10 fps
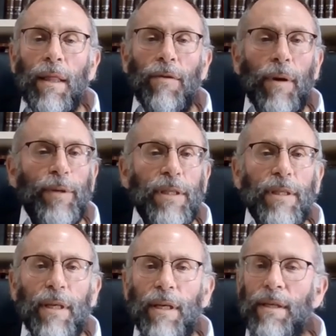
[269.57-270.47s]
The Rebbe
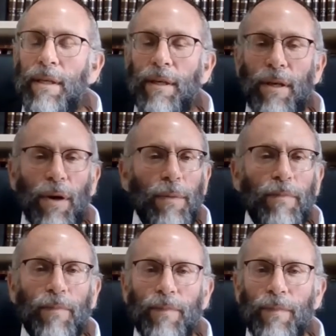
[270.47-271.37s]
said, no.
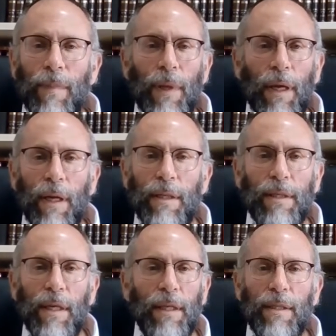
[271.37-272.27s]
He
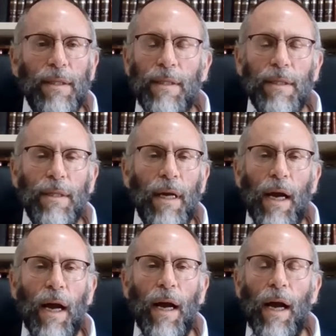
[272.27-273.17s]
says,
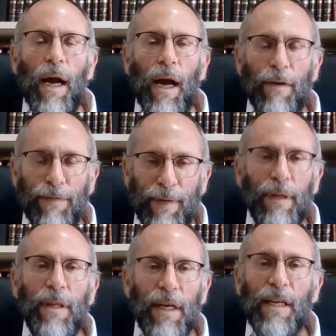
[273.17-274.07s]
I
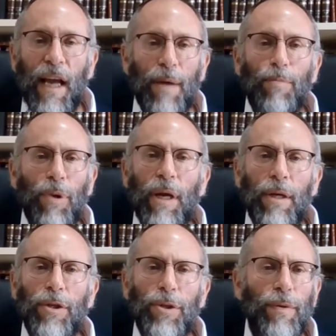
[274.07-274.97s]
feel that it can bring a
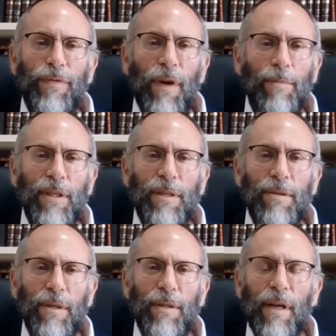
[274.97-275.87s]
Yeshua for Am
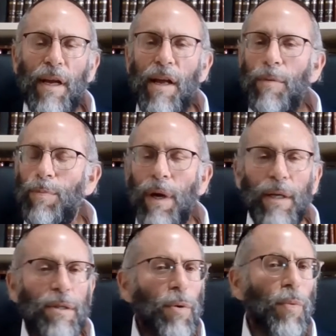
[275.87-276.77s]
Yisrael, but
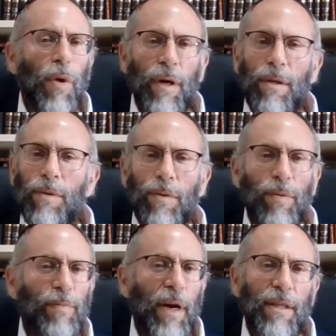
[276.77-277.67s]
I don't want to do it
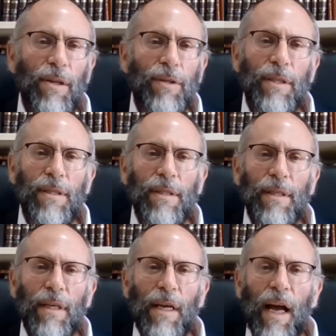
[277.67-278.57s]
with machlokas.
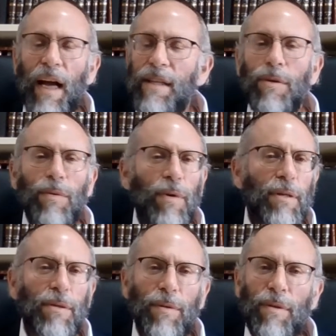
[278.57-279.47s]
I don't
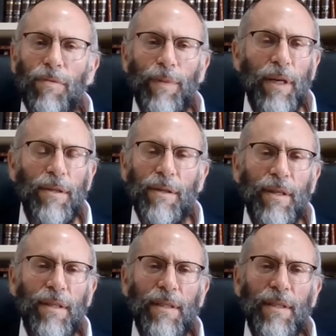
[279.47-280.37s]
want to do it through
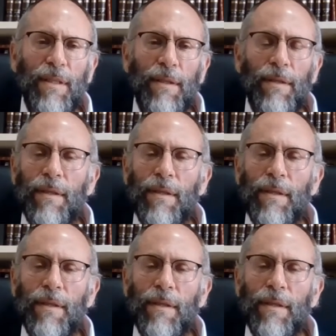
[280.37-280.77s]
machlokas.